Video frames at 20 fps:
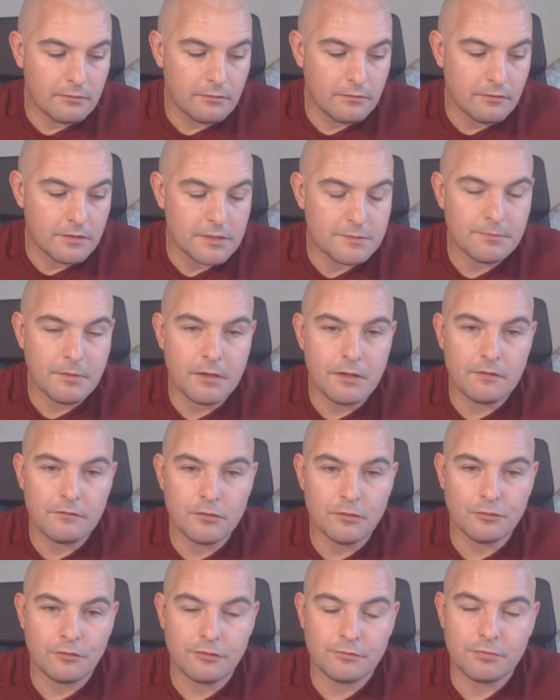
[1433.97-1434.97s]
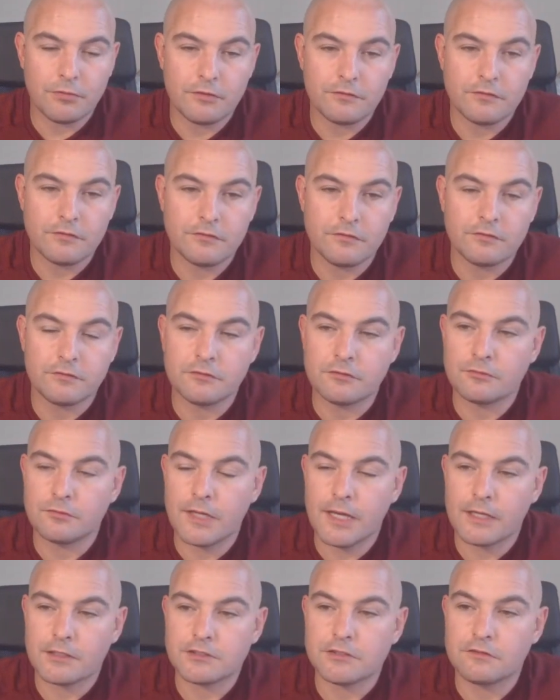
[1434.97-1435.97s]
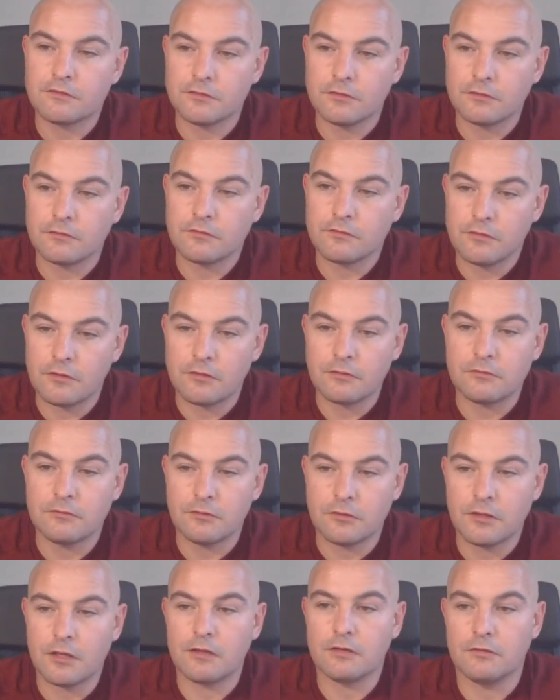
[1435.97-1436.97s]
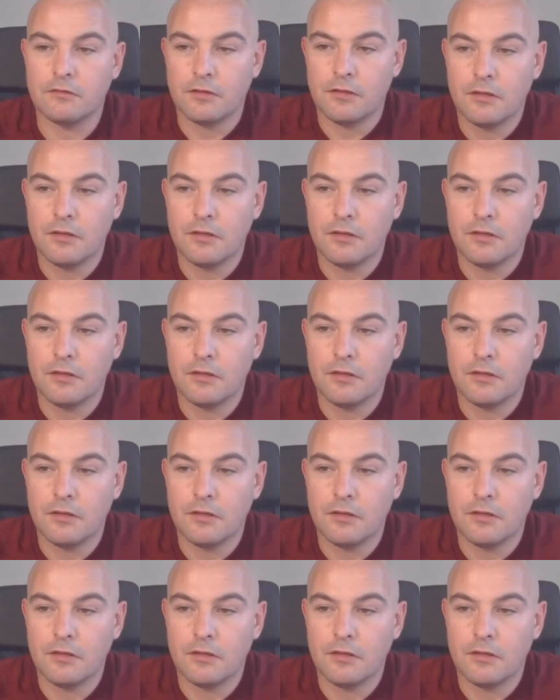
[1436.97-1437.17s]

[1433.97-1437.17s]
this part of the orders process is called actions on. So, okay,